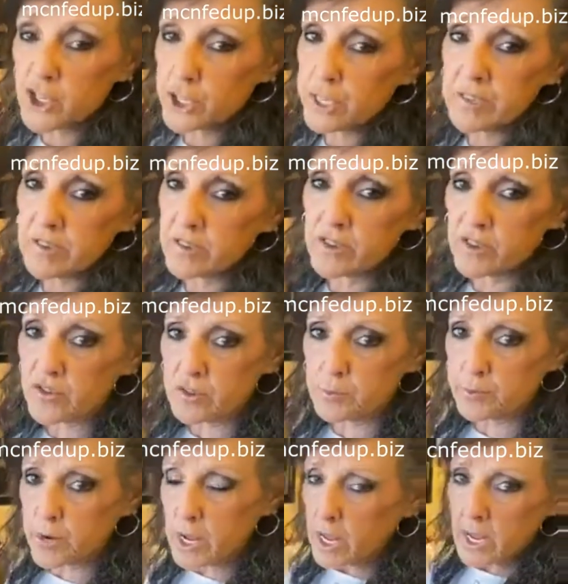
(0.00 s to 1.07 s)
liking cheese. It's
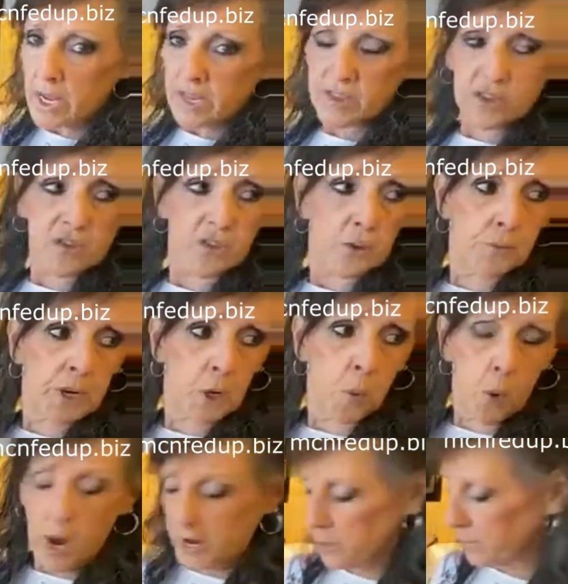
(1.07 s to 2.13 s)
just a
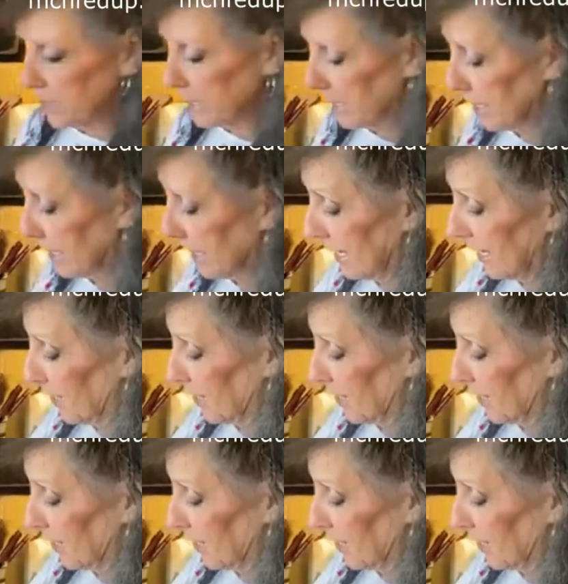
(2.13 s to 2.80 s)
requirement.